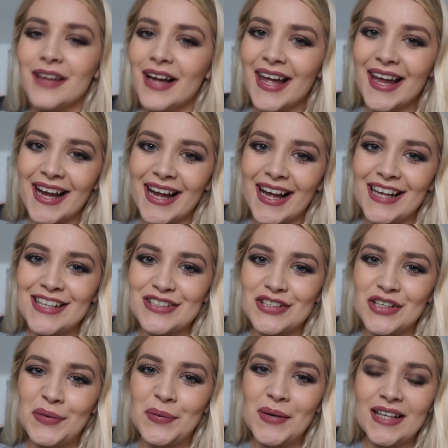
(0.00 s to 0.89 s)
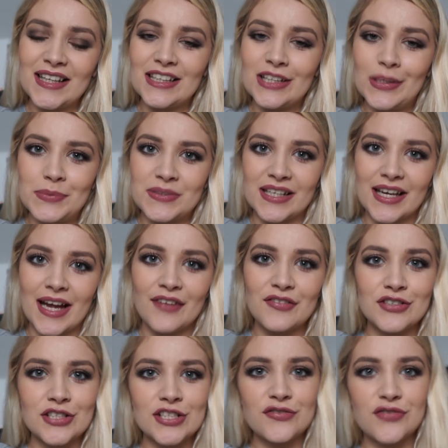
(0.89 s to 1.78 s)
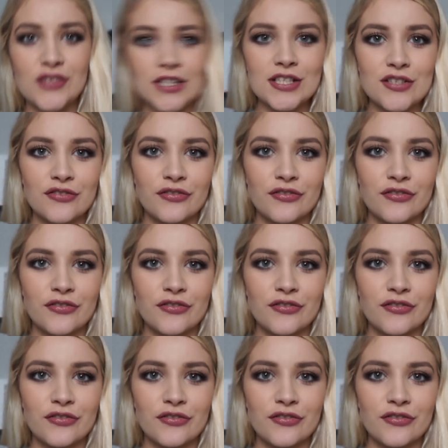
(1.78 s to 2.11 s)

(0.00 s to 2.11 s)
Hi guys, so quick little update. I've just finished